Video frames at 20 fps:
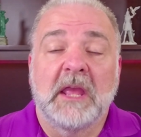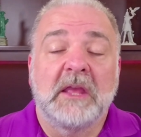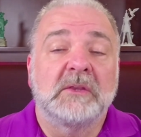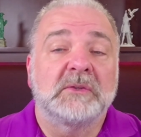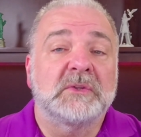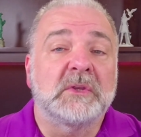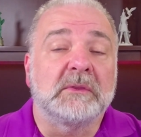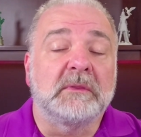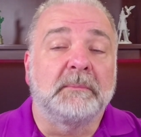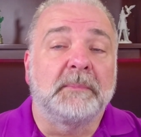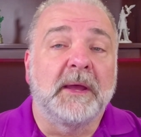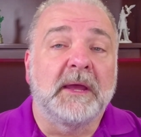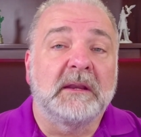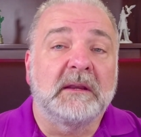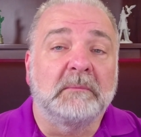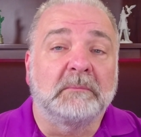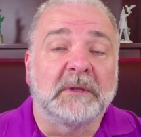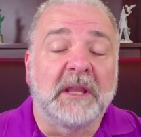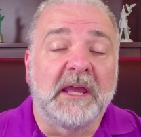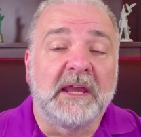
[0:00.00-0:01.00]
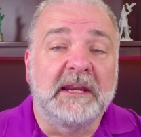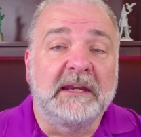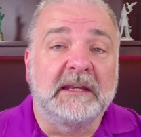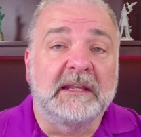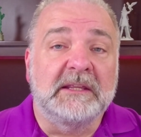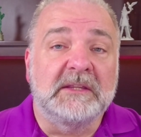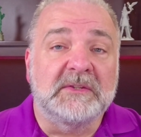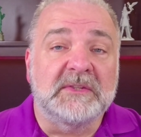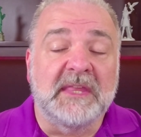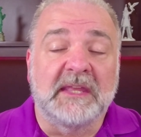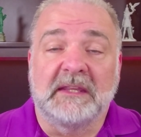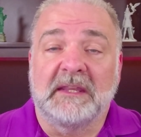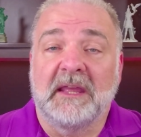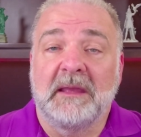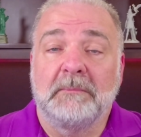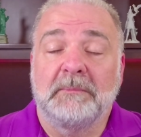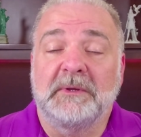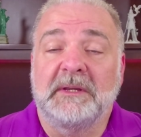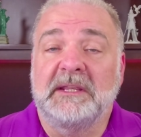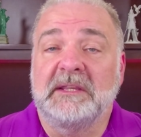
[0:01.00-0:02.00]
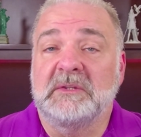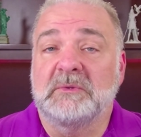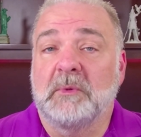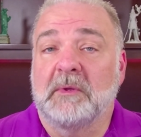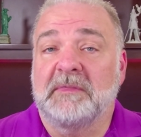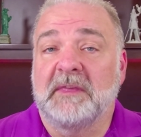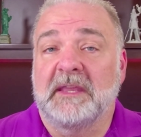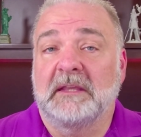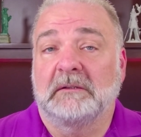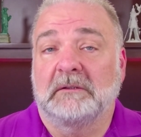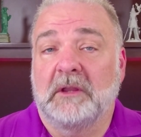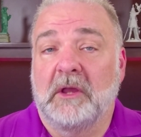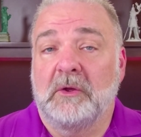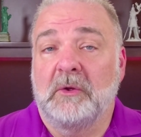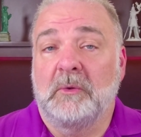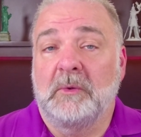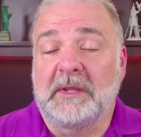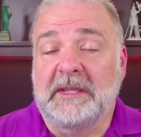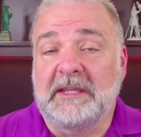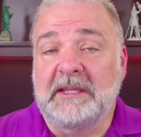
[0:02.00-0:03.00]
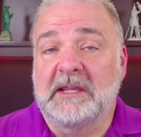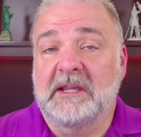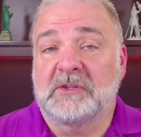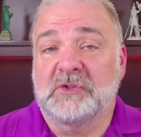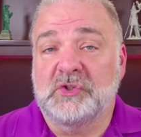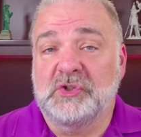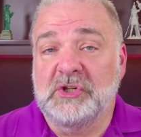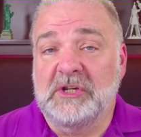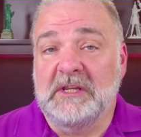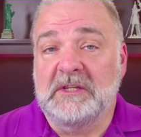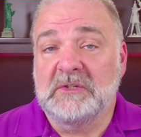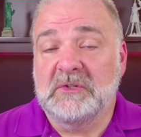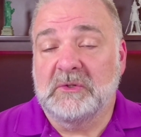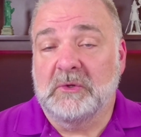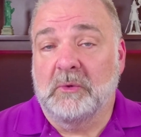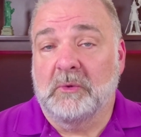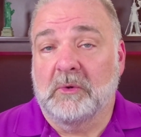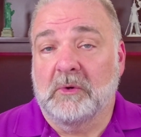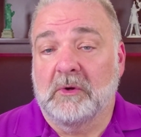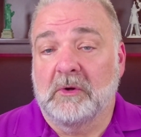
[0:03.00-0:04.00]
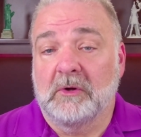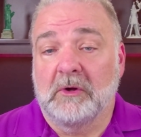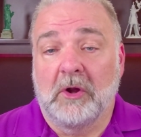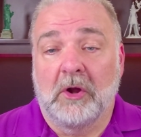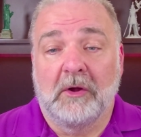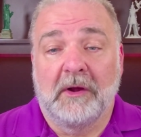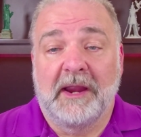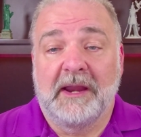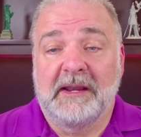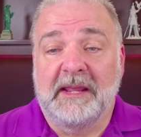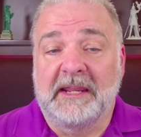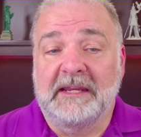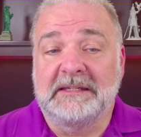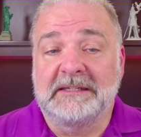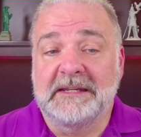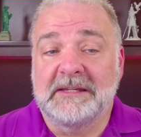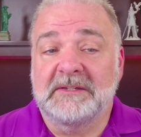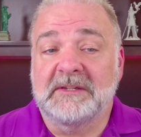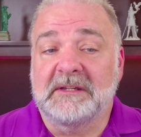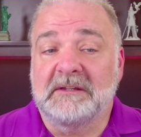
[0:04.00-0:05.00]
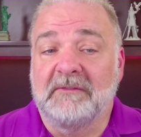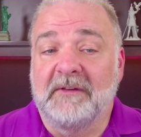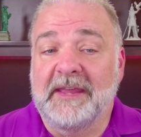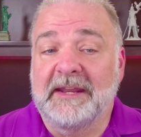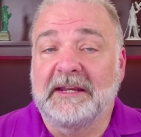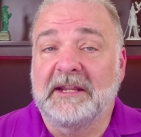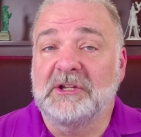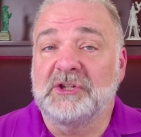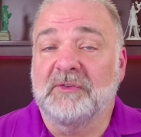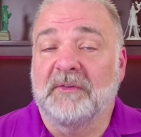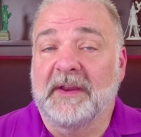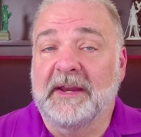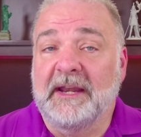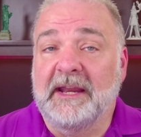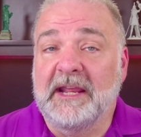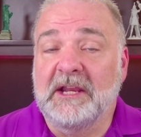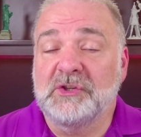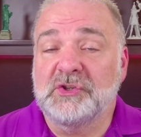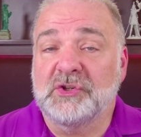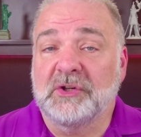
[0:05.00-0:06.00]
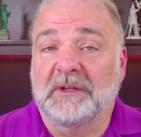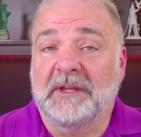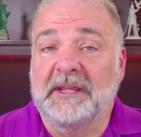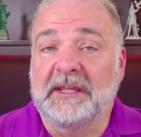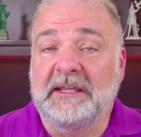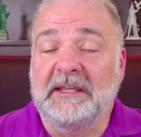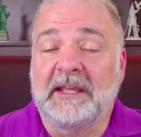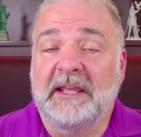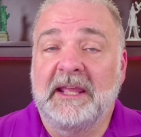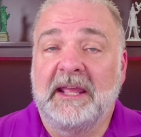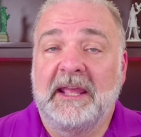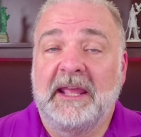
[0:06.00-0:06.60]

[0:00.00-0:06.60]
So the bottom line is that companies with a low E S G score are at a disadvantage financially,